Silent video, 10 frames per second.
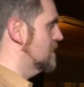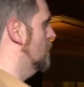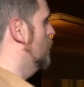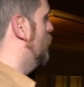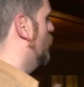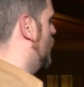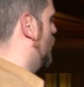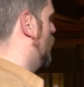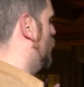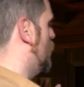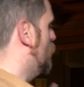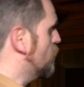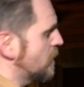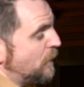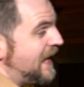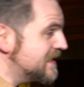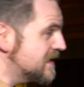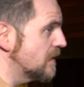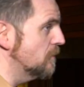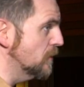So the original
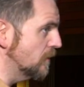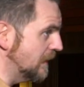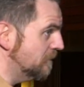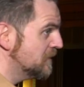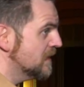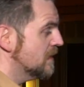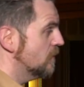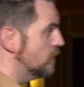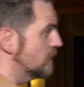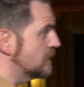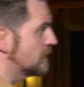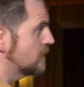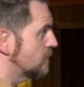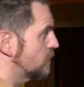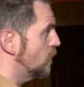capacity of the building was